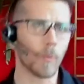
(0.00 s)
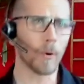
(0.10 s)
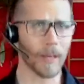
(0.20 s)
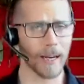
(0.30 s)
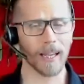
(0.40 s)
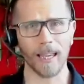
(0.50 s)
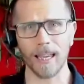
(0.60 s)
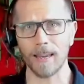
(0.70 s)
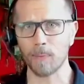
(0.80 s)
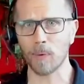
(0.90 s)
we're gonna
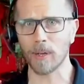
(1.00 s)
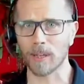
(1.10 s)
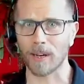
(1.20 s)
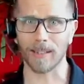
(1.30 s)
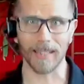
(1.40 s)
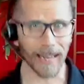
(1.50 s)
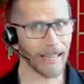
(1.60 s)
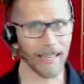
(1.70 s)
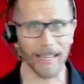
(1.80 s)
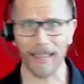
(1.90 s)
keep with our
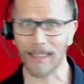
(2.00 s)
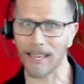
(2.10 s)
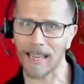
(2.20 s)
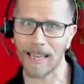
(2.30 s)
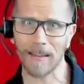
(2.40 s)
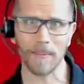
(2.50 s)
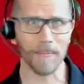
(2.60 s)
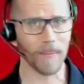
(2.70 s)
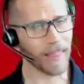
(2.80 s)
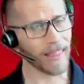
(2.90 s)
daily
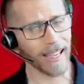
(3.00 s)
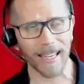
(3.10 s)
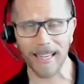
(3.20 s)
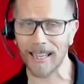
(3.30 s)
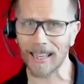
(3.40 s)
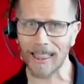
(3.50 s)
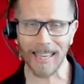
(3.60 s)
theme.